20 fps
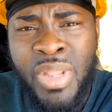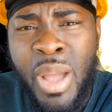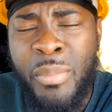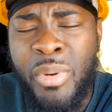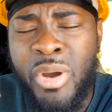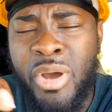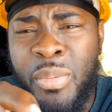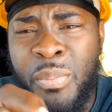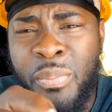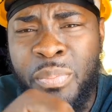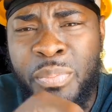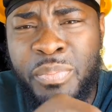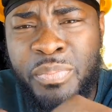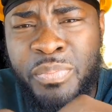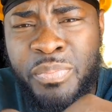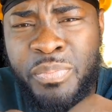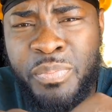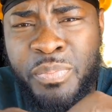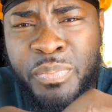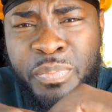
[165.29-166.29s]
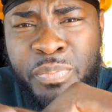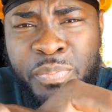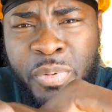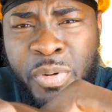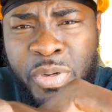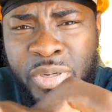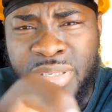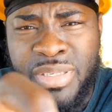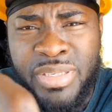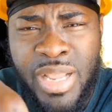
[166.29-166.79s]
I'm gonna
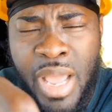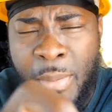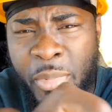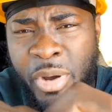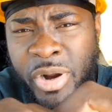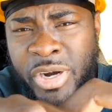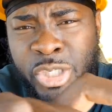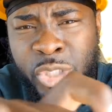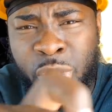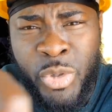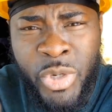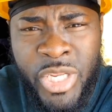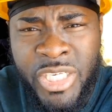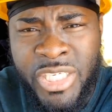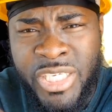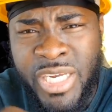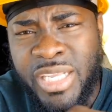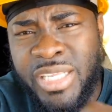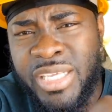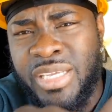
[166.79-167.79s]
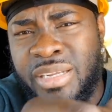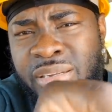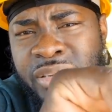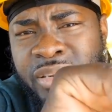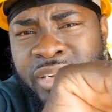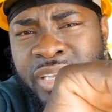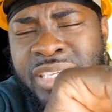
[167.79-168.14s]
put, I'm gonna screenshot it,